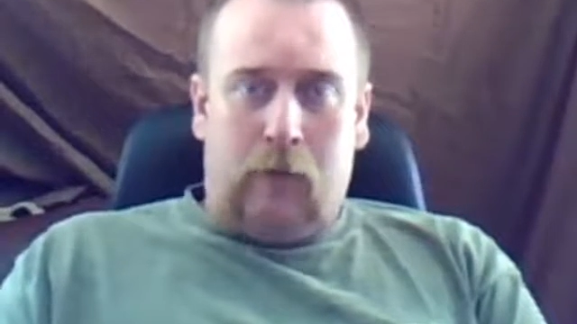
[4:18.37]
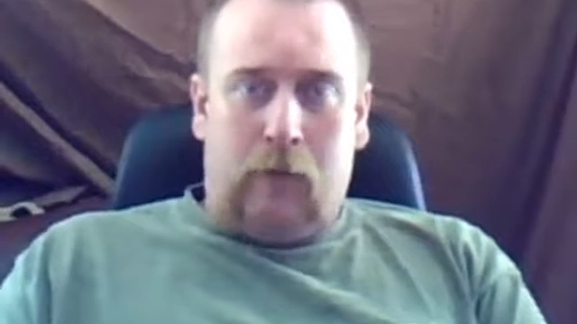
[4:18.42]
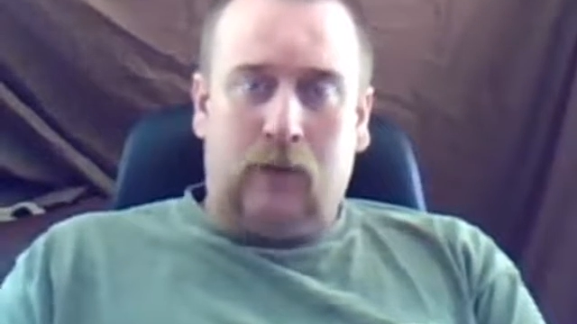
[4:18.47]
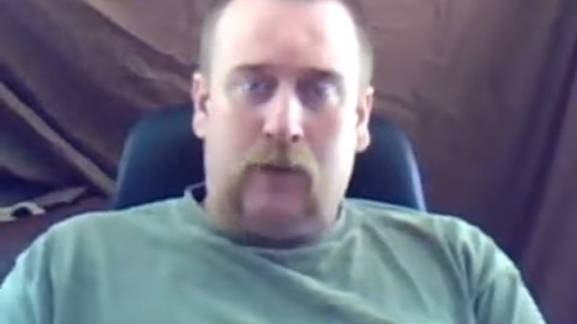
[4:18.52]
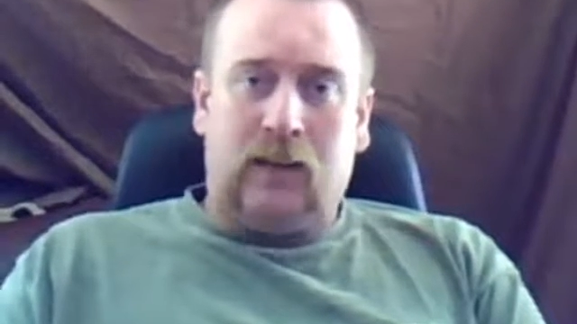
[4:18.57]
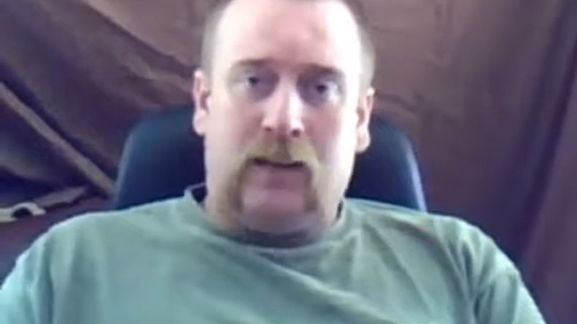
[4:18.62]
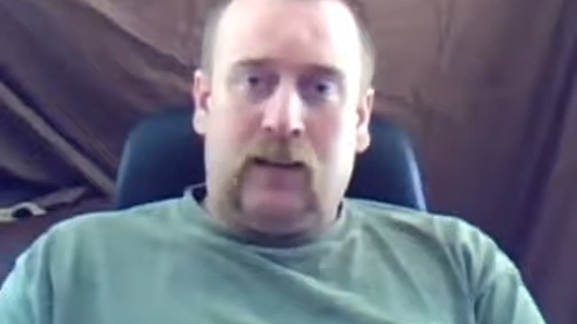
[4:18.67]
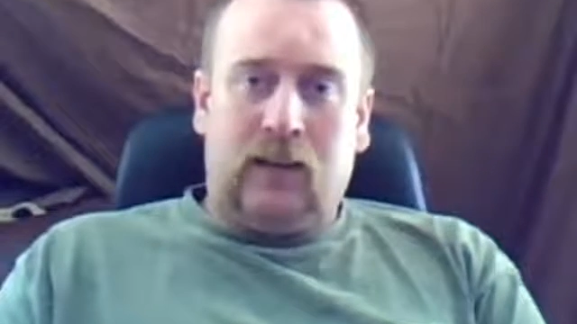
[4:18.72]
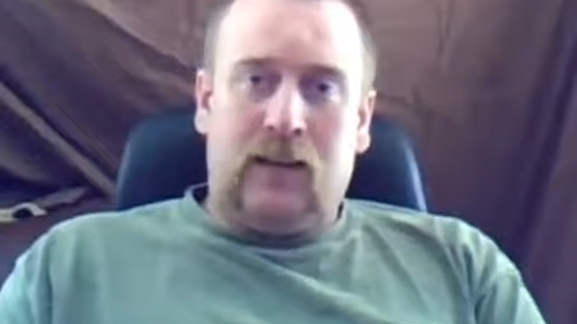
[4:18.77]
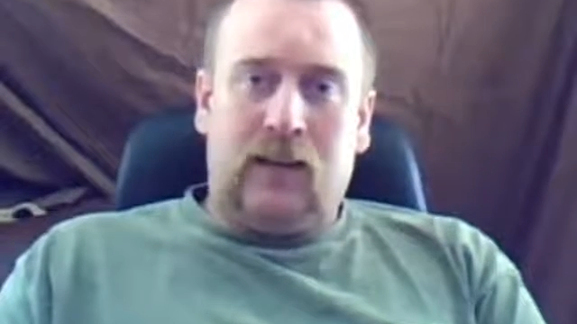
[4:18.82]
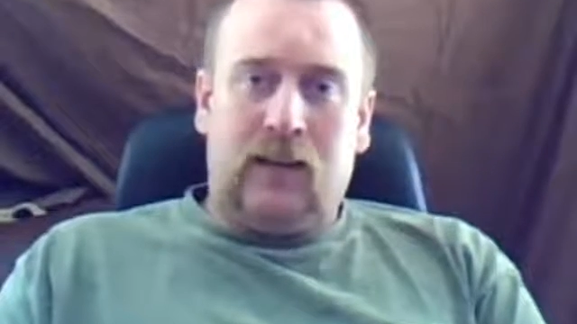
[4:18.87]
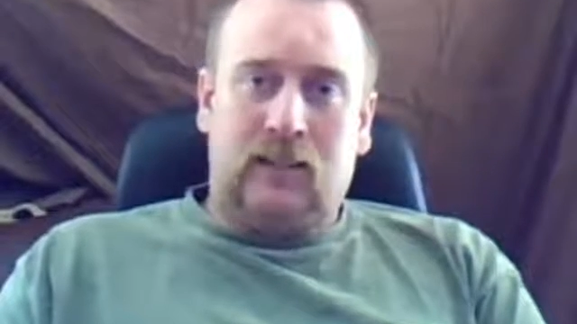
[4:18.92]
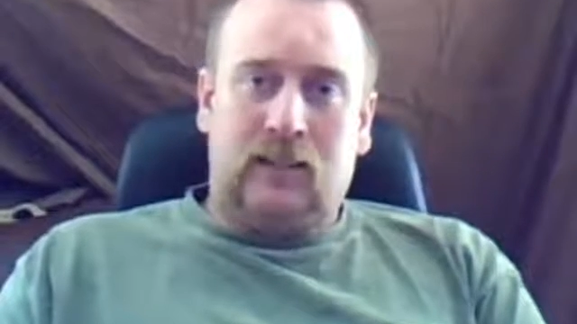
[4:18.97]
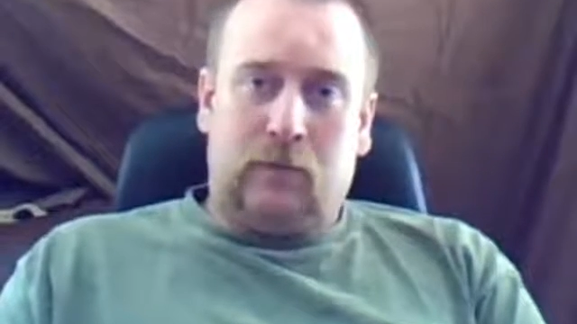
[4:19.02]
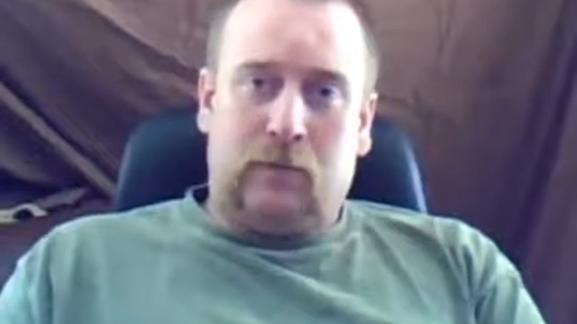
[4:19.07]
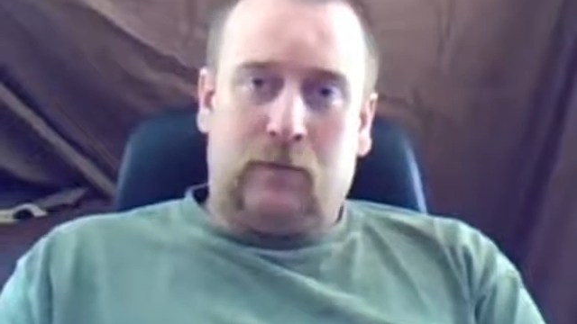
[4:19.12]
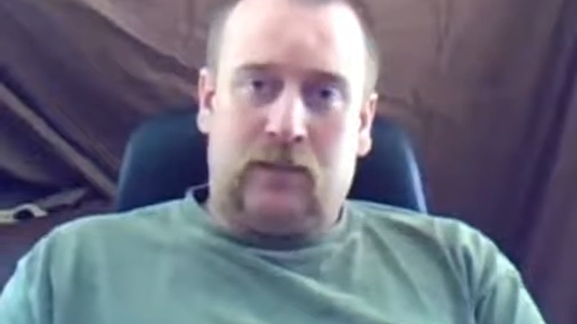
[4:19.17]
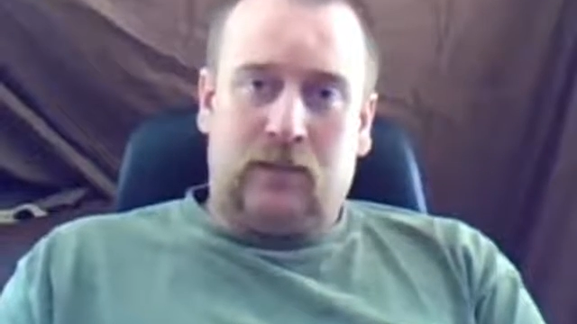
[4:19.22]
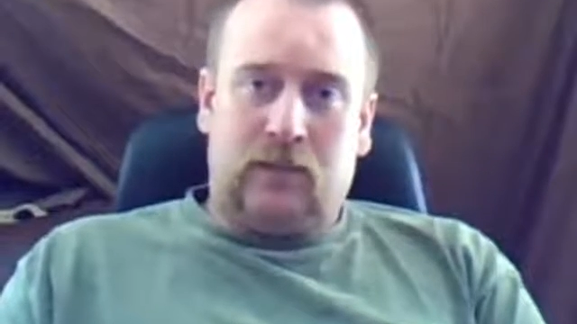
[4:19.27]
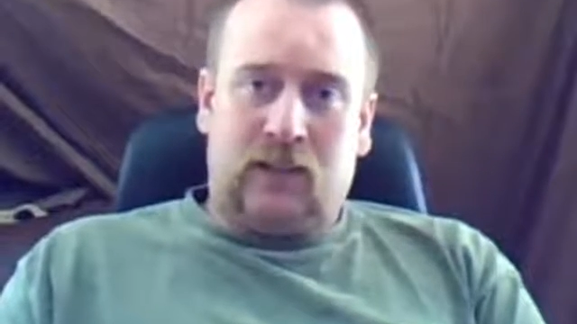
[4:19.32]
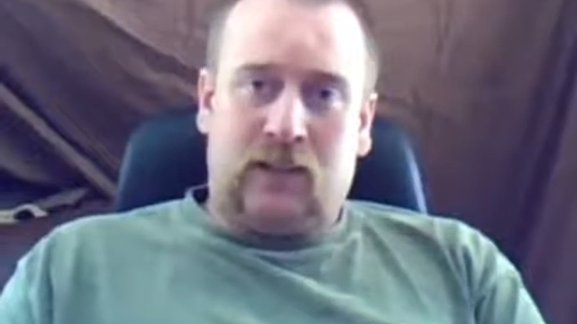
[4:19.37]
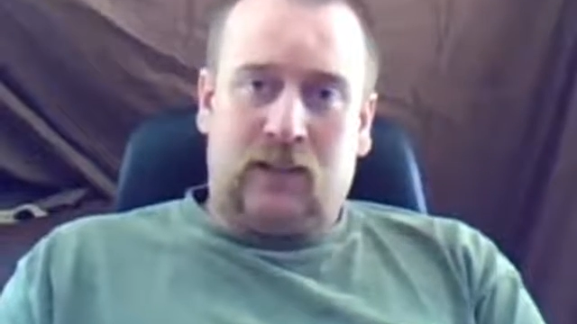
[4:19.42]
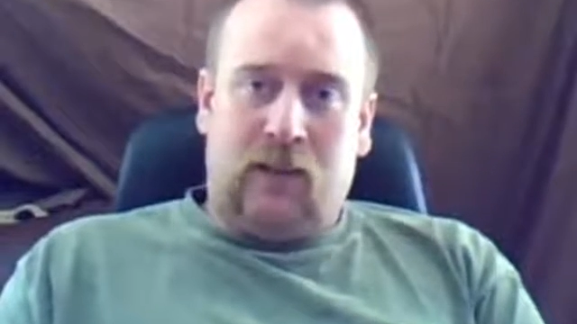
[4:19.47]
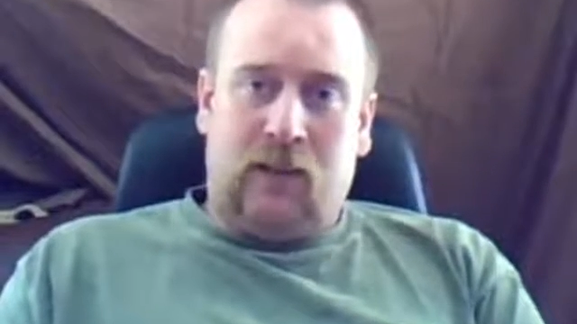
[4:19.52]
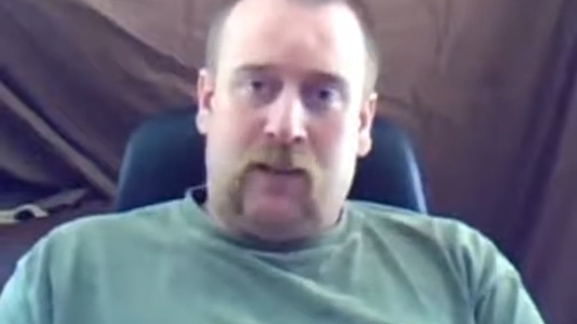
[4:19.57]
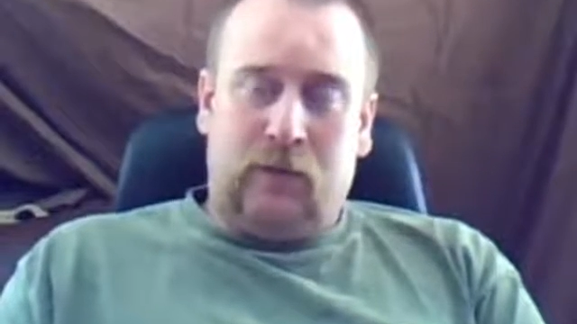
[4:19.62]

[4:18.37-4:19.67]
going to get some of the stuff